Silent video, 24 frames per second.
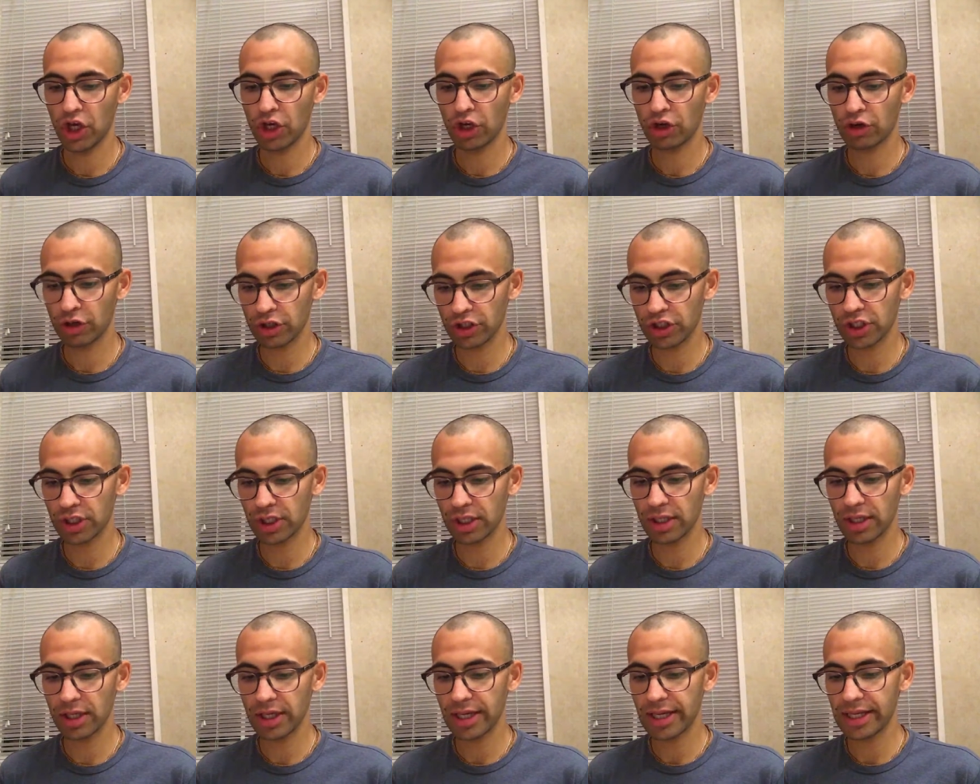
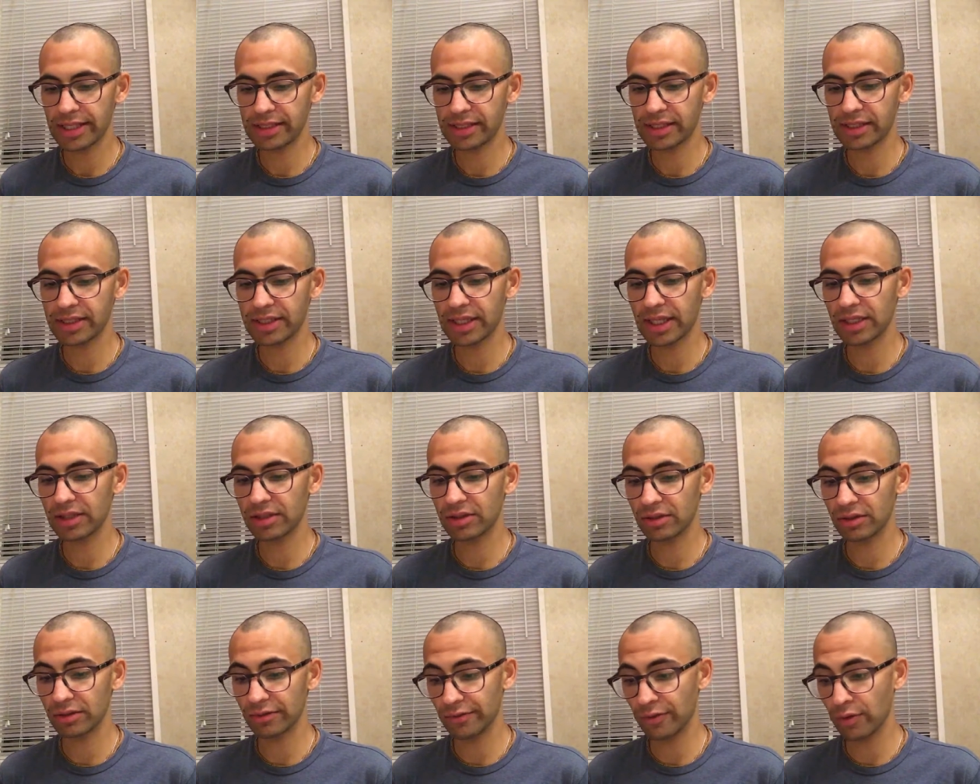Krishna is the center
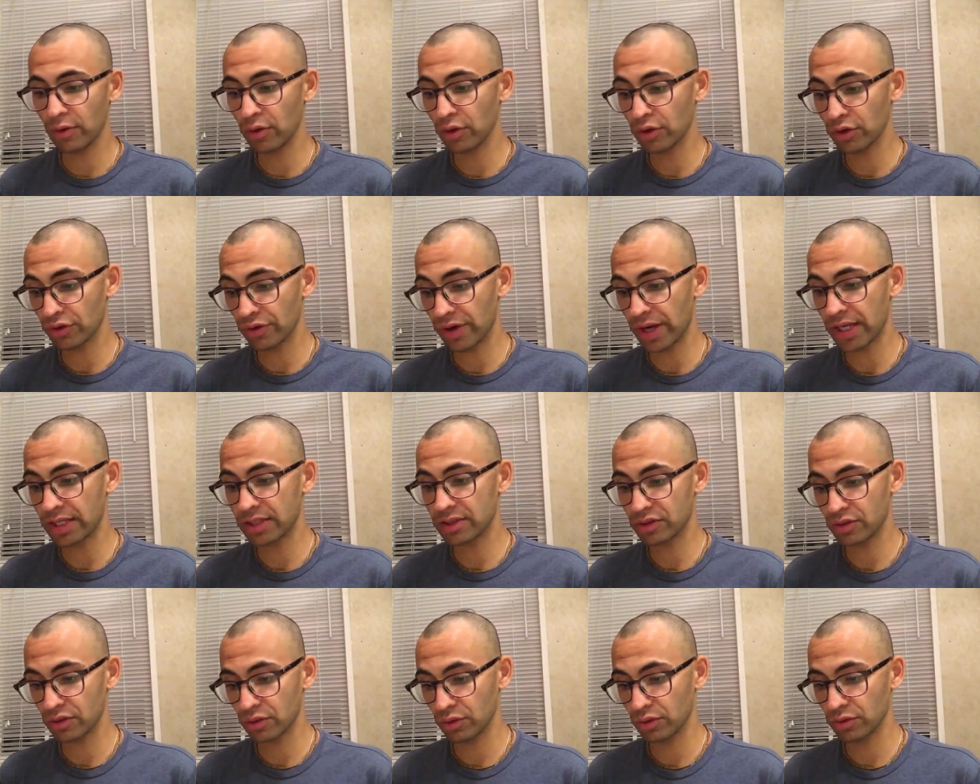of all great
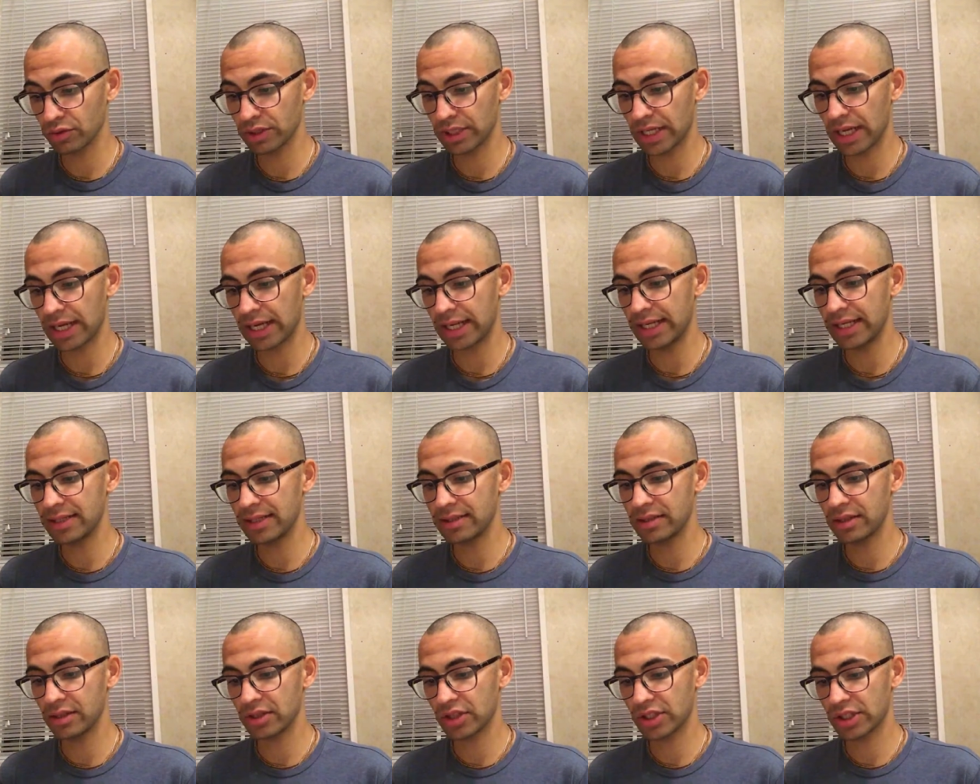souls, and he
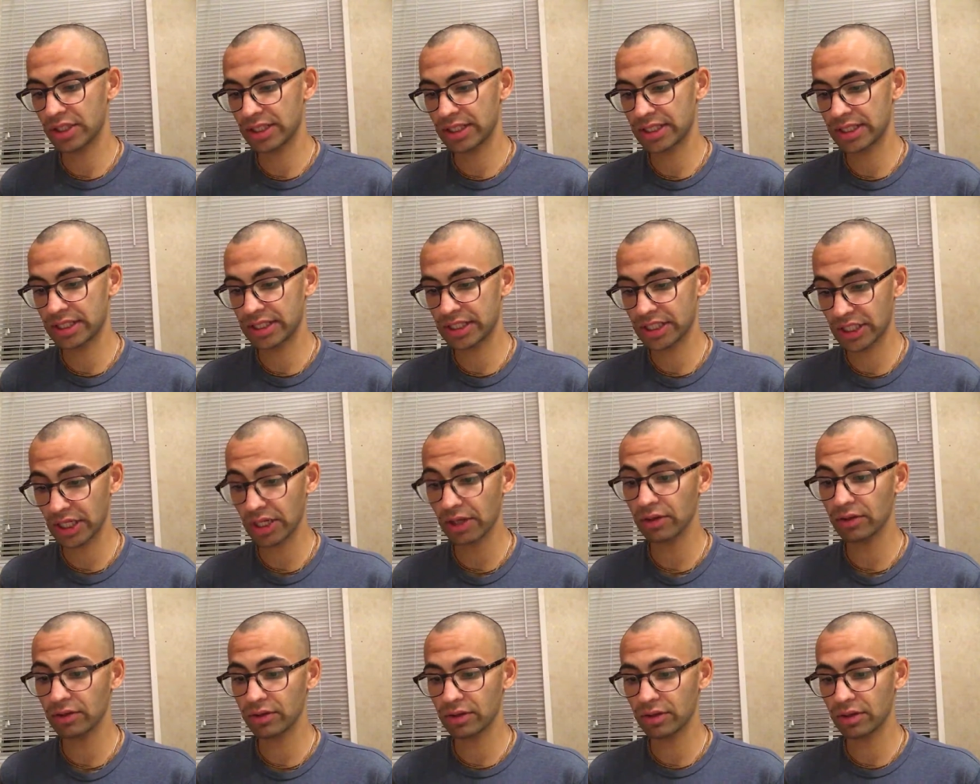is the
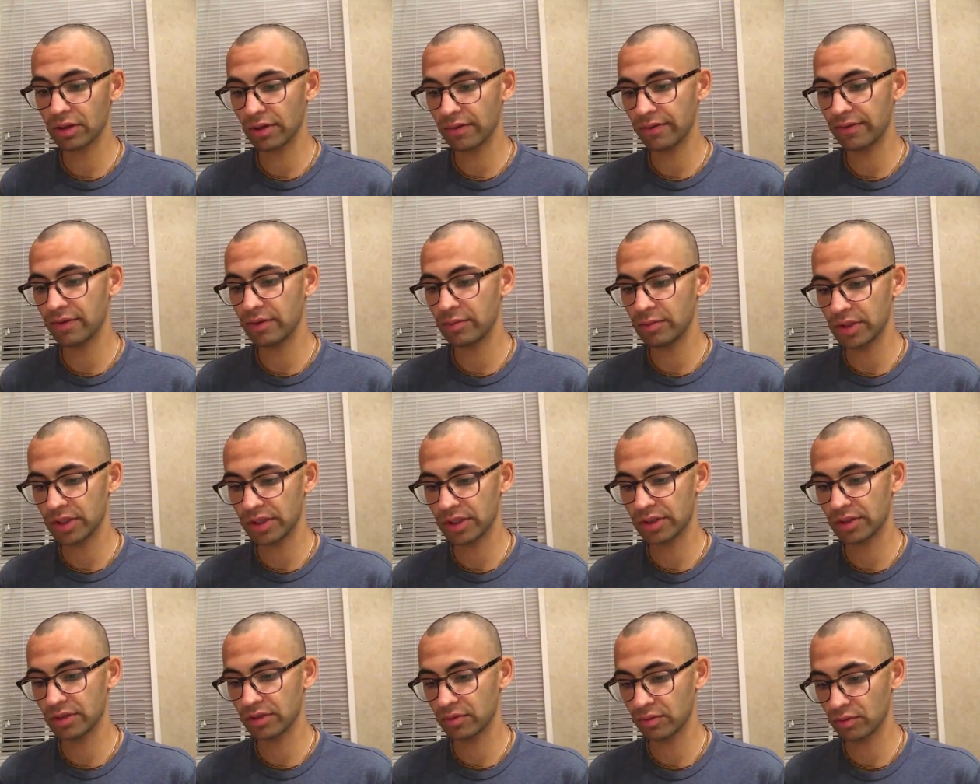shelter of the material